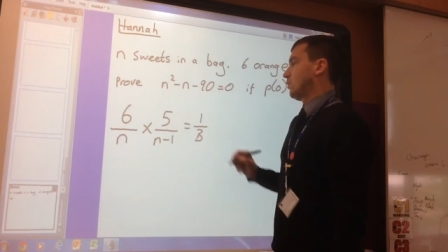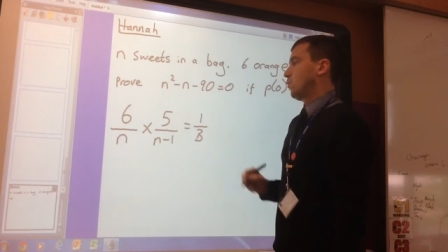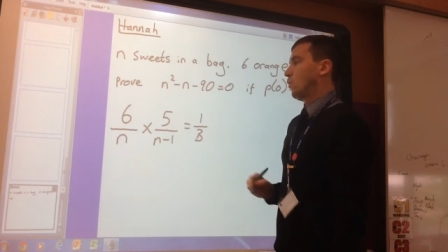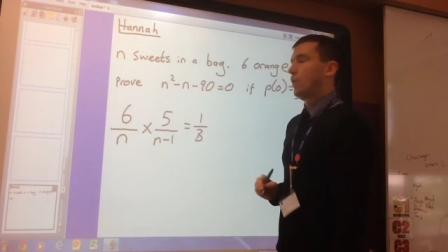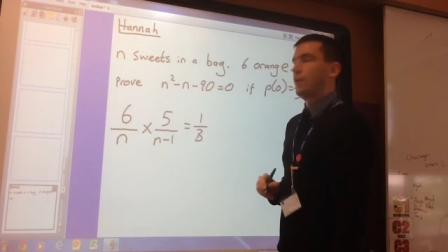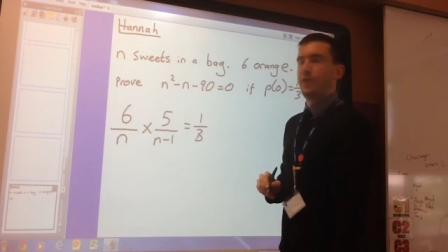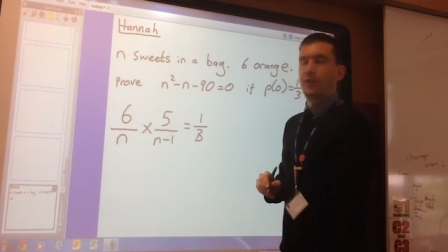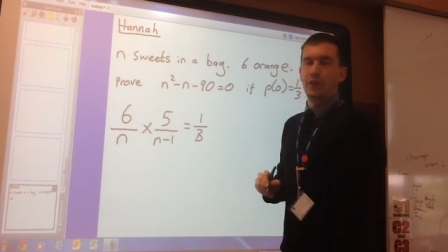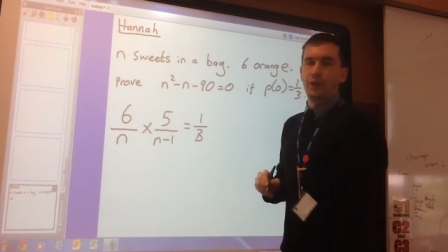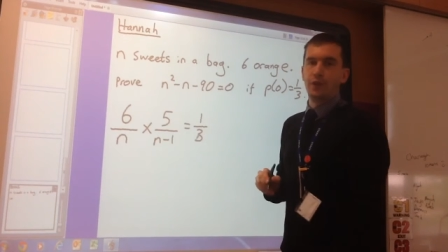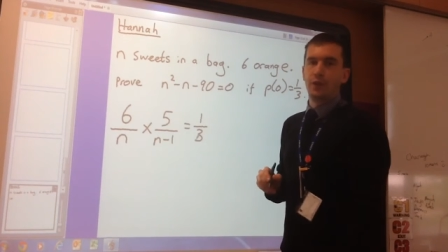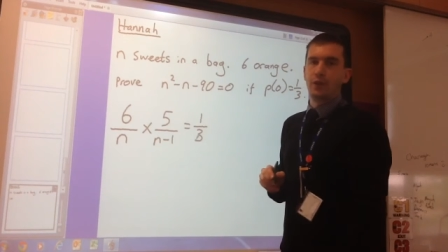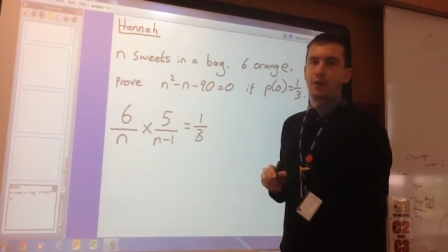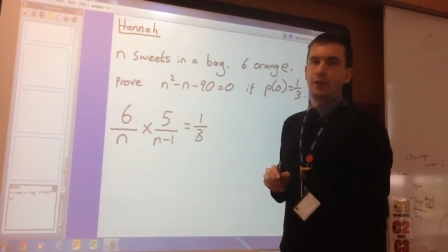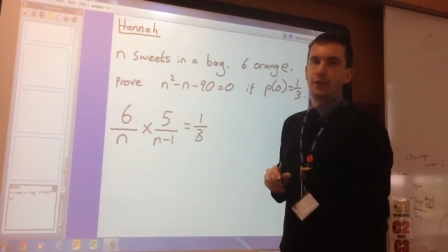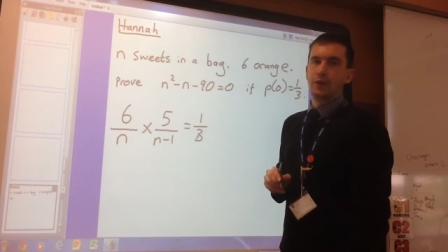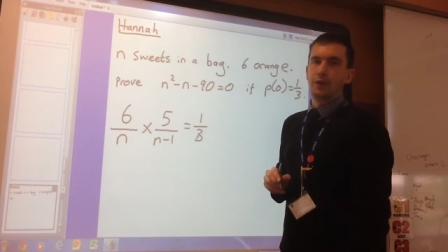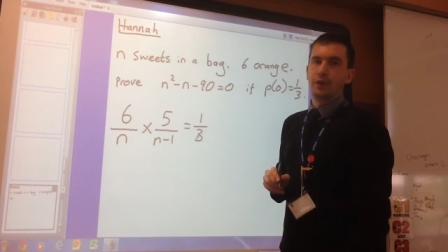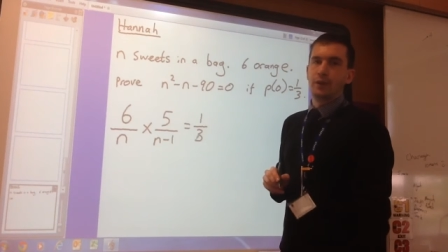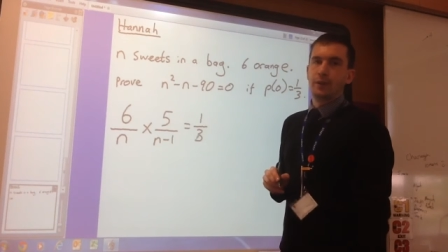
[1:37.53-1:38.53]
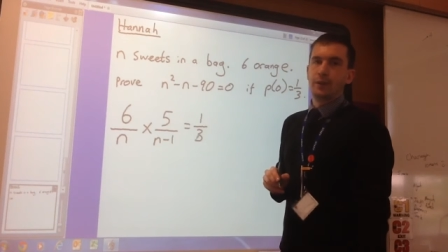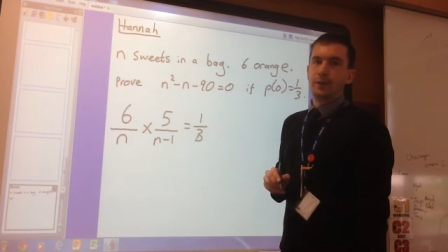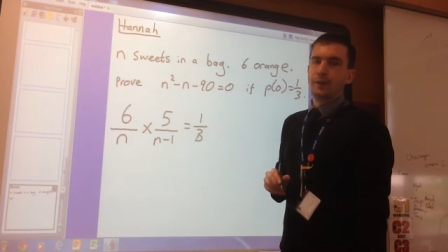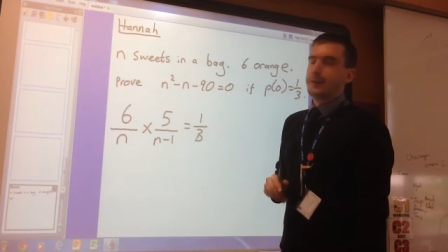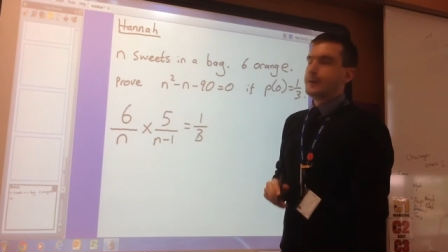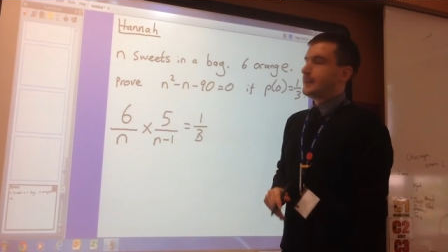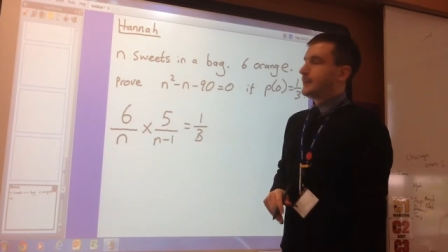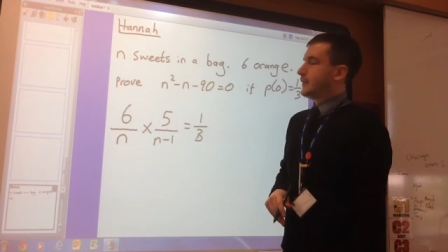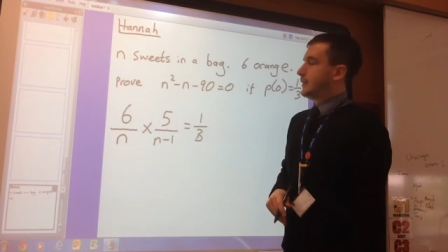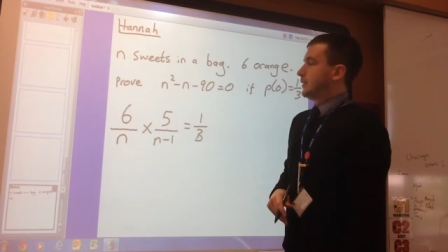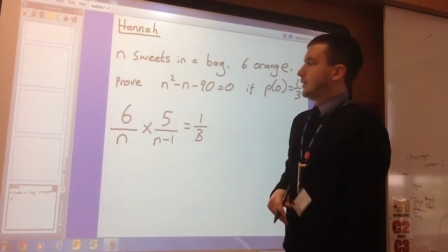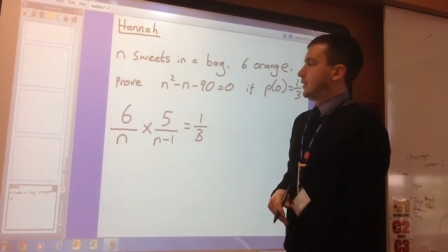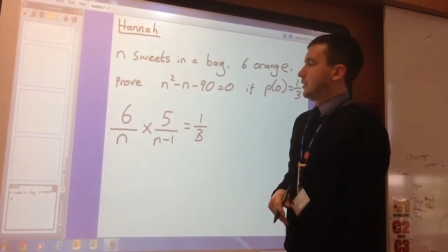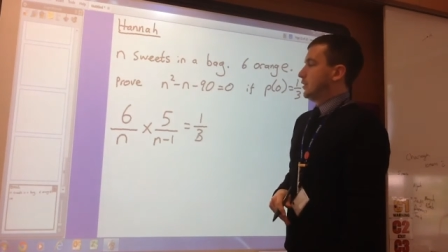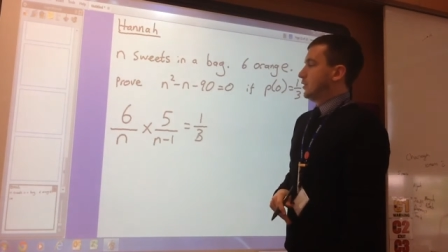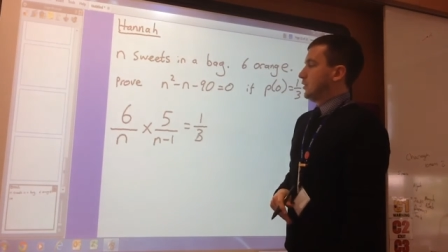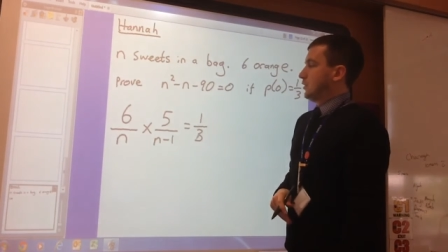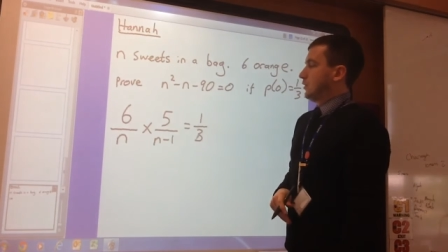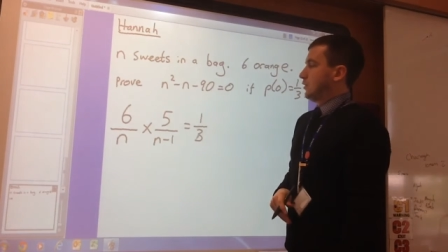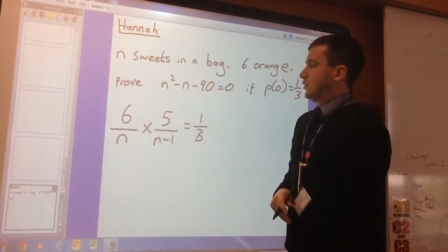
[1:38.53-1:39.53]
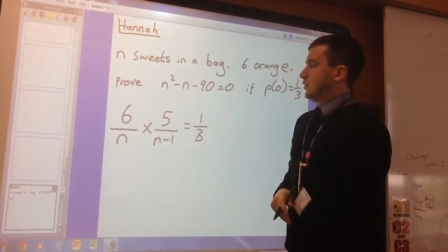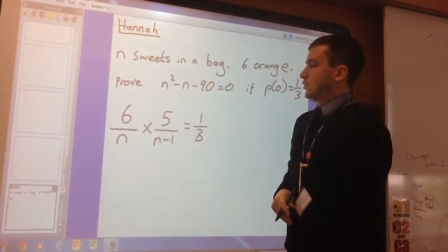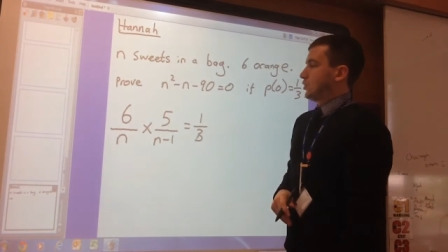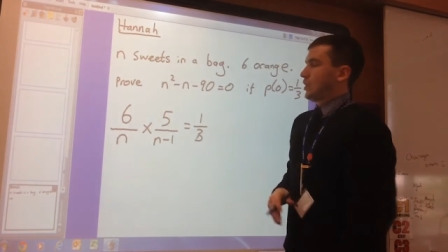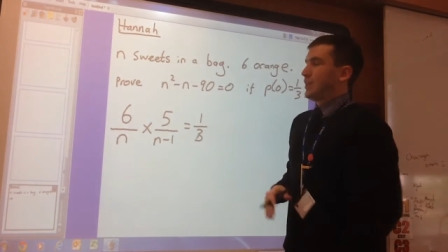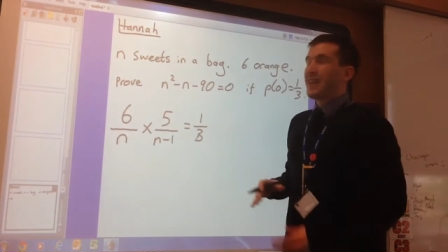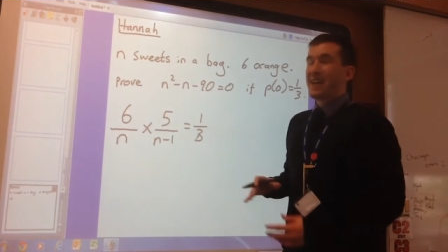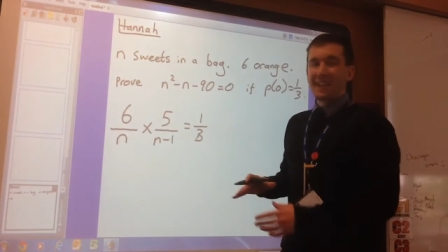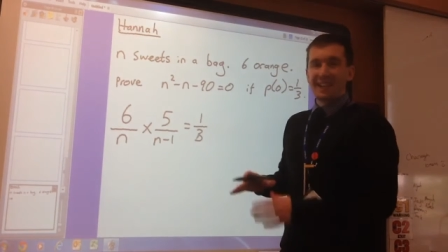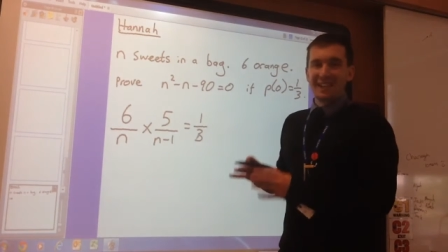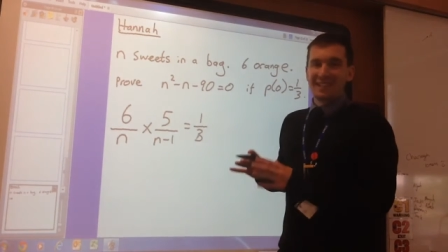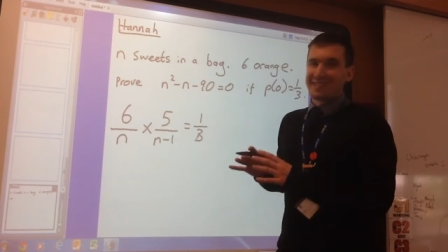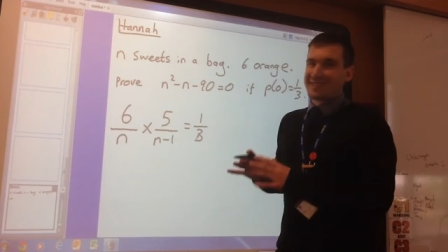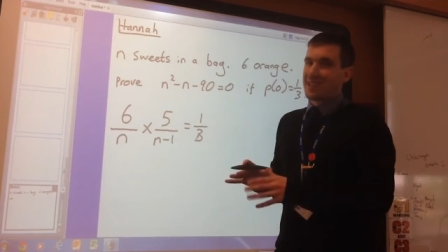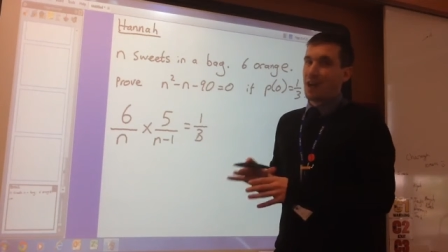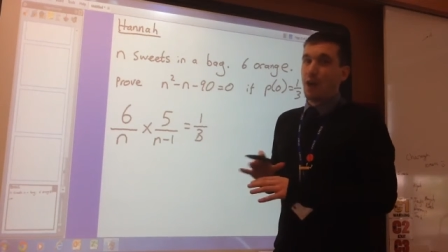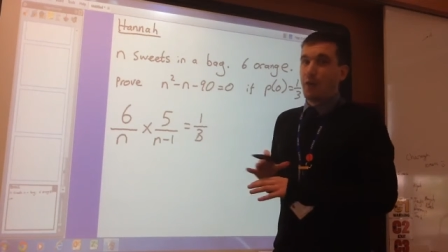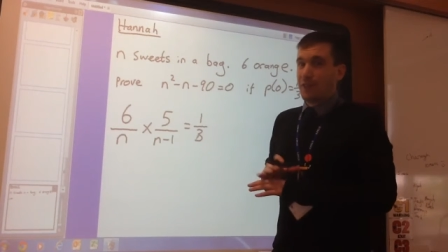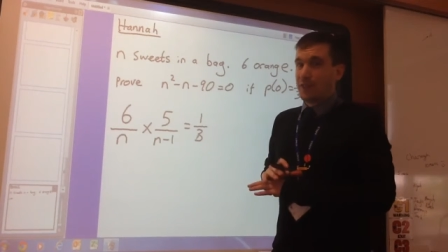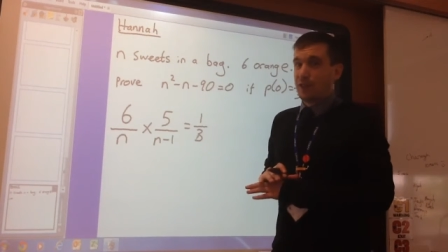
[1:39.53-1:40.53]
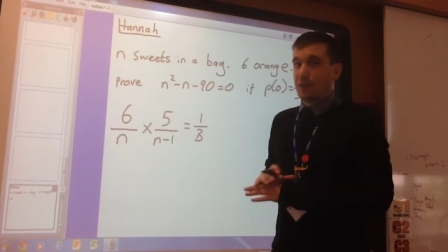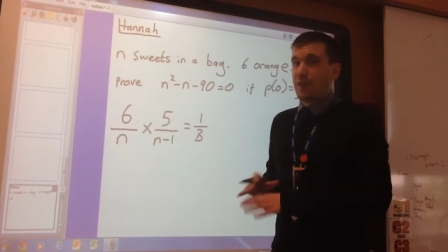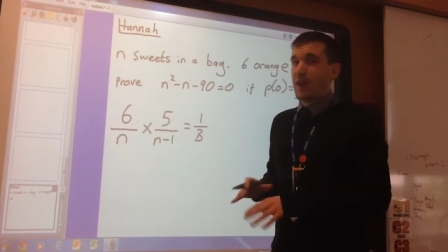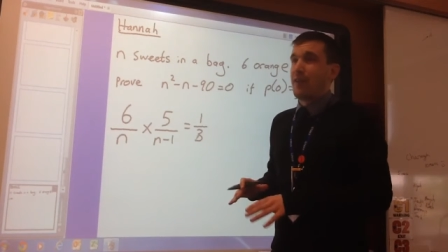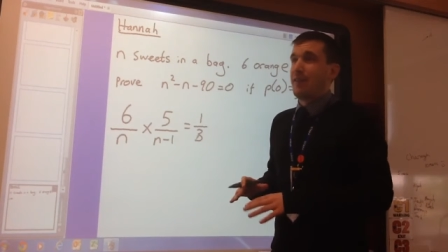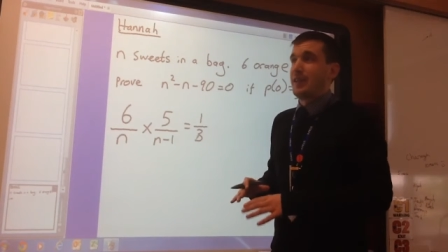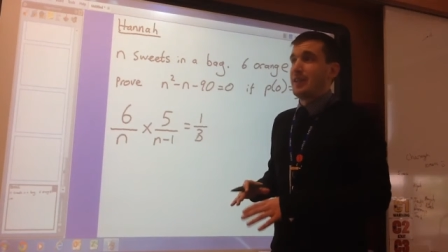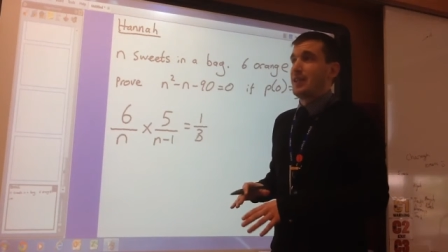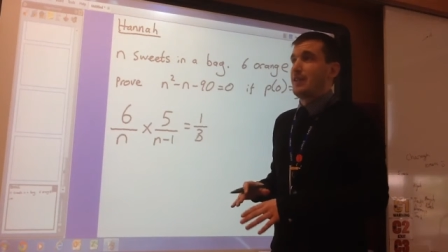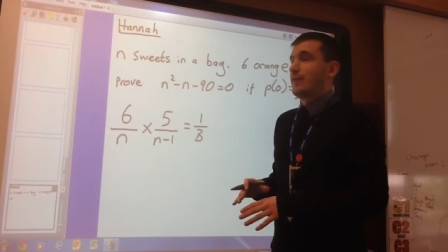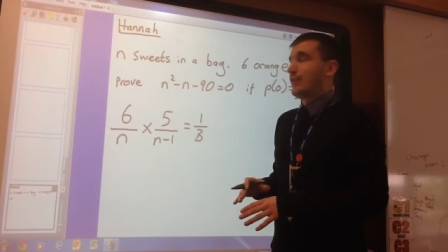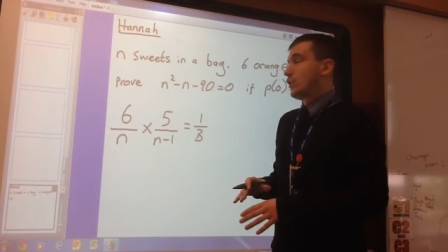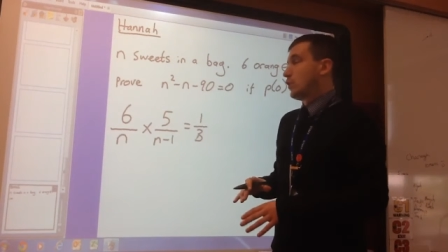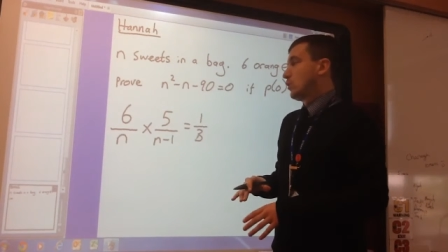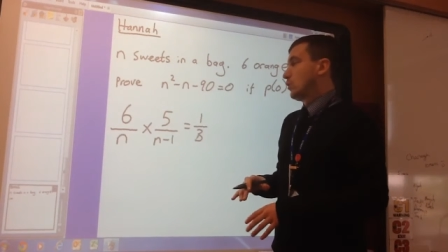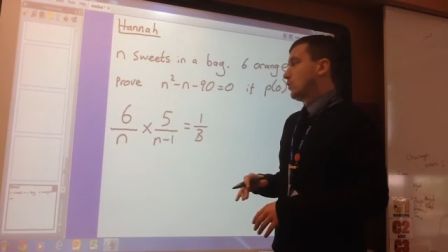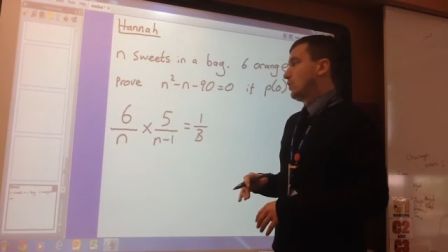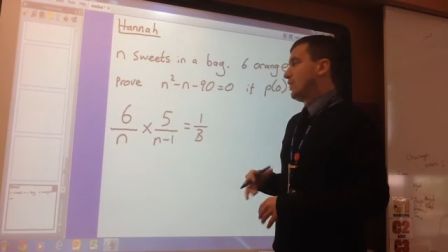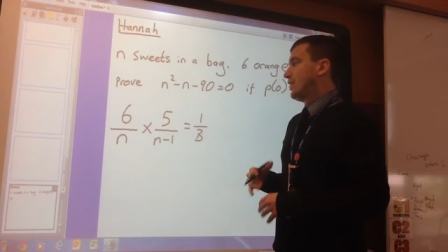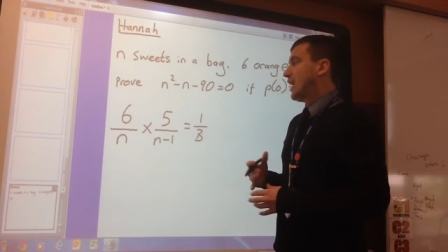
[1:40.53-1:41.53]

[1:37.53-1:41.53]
one third. So that in itself is very difficult.